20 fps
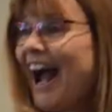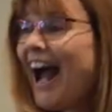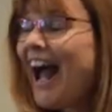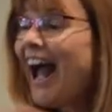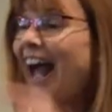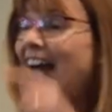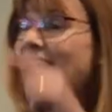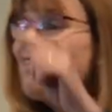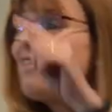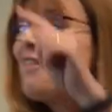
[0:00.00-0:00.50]

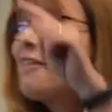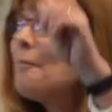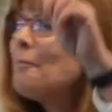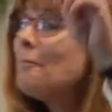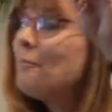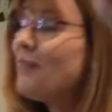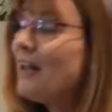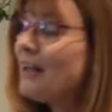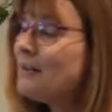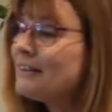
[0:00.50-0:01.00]
And the,
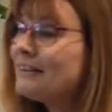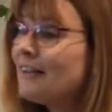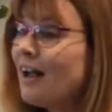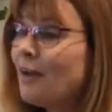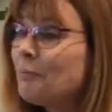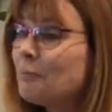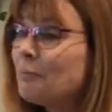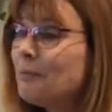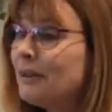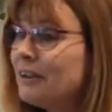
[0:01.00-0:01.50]
they
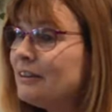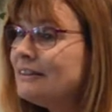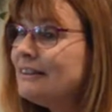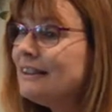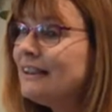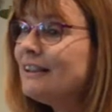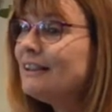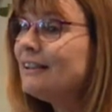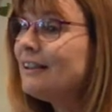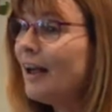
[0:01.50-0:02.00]
start
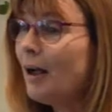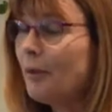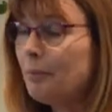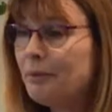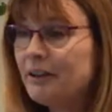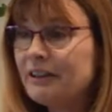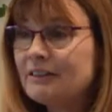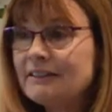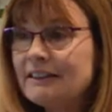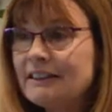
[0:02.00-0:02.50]
building a
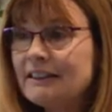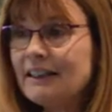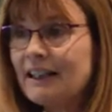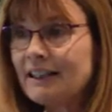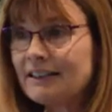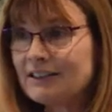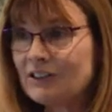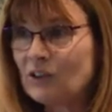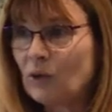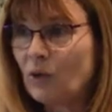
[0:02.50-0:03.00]
building
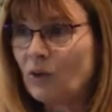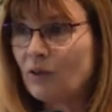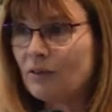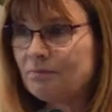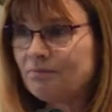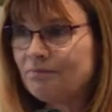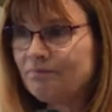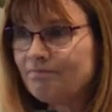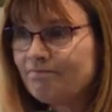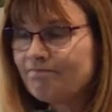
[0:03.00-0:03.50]
next door.
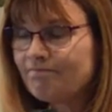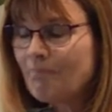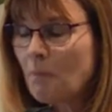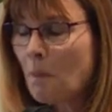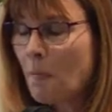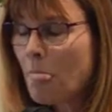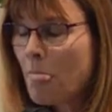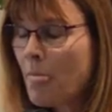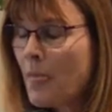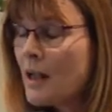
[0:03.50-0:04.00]

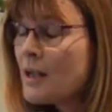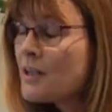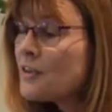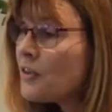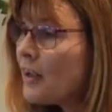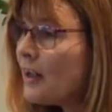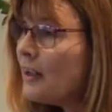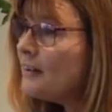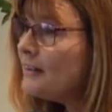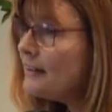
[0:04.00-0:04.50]

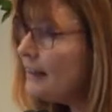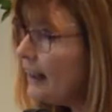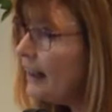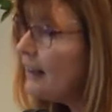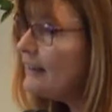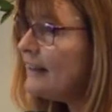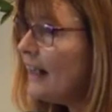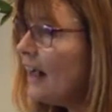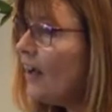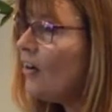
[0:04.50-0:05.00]
So you dig
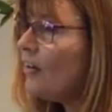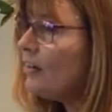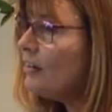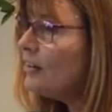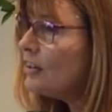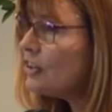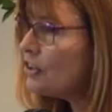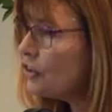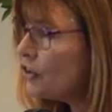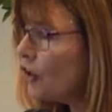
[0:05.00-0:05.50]
down
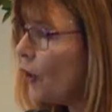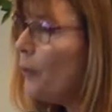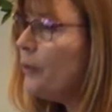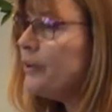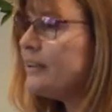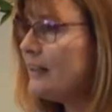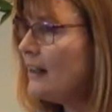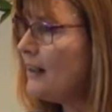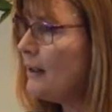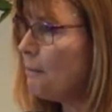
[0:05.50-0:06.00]
so
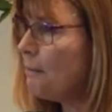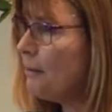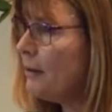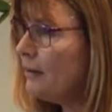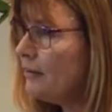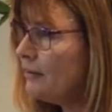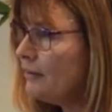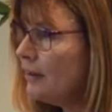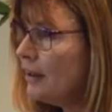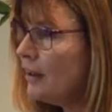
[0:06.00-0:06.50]
deep
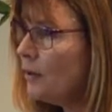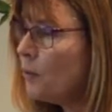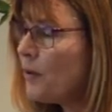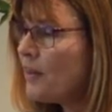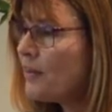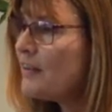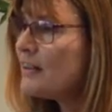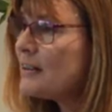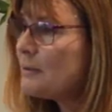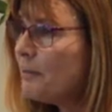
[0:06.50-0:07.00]
with
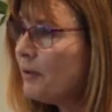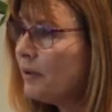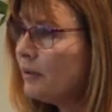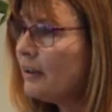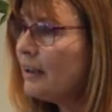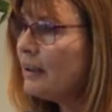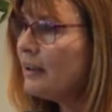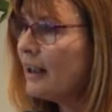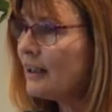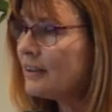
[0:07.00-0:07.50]
this
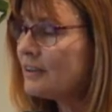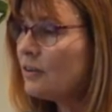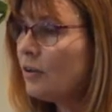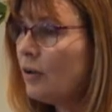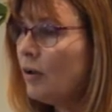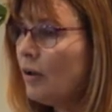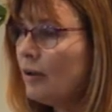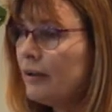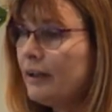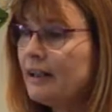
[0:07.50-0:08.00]
building next
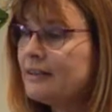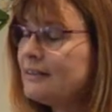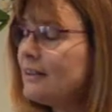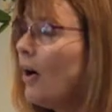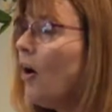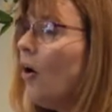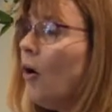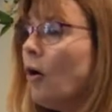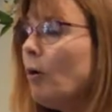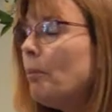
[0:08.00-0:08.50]
door, and there's a
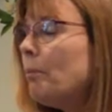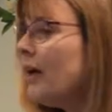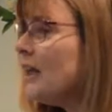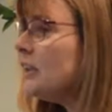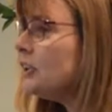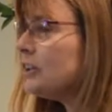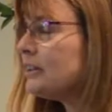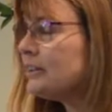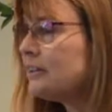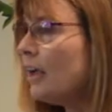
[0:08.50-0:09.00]
whole bunch
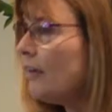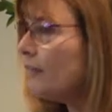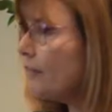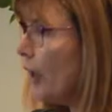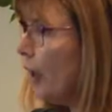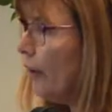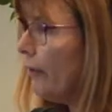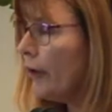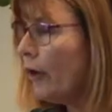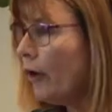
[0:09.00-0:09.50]
of stuff
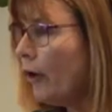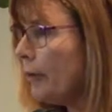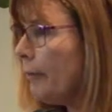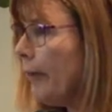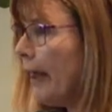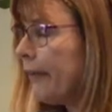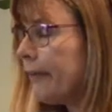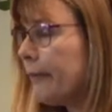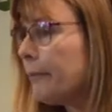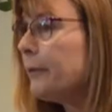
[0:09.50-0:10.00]
going on
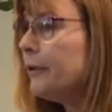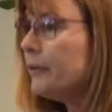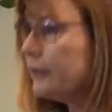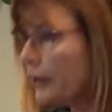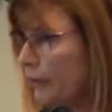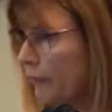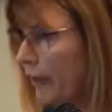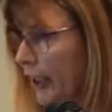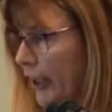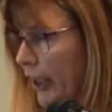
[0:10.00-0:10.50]
about the
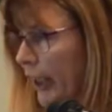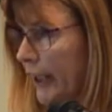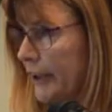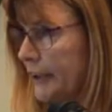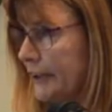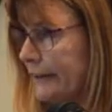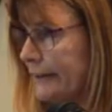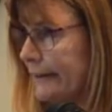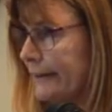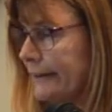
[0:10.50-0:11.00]
building
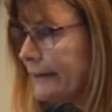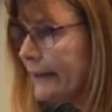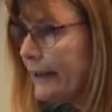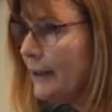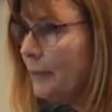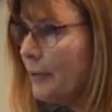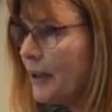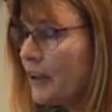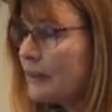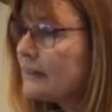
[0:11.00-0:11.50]
regulations in Sydney
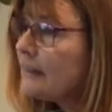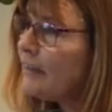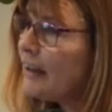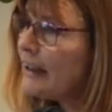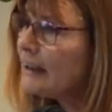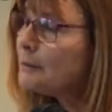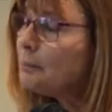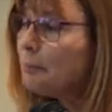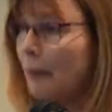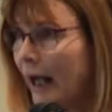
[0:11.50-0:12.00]
because of
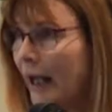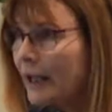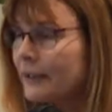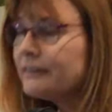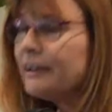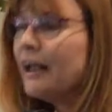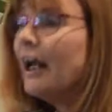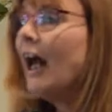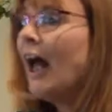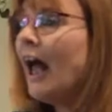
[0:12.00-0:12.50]
this, but
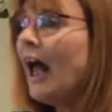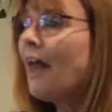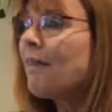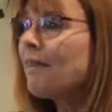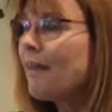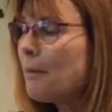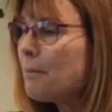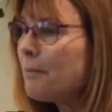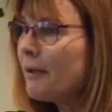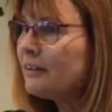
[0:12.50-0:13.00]

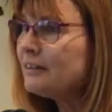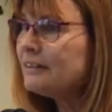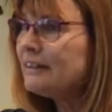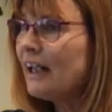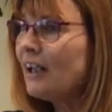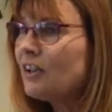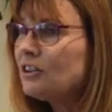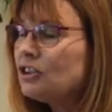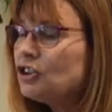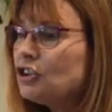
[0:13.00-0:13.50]
they built
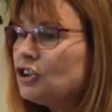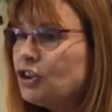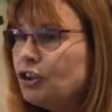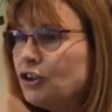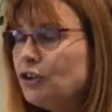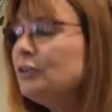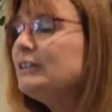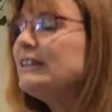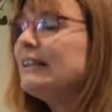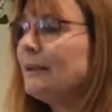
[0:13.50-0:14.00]
down too
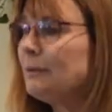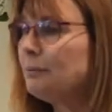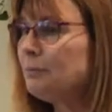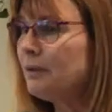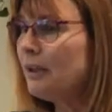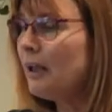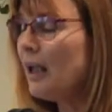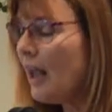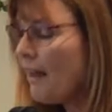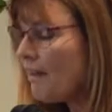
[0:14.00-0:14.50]
deep.
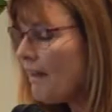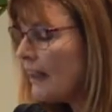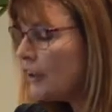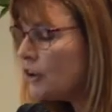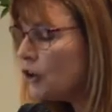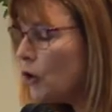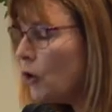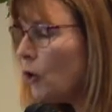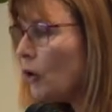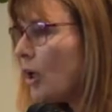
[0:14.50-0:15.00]
They
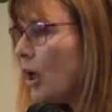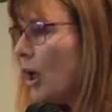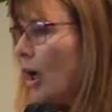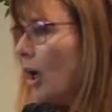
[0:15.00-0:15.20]
took,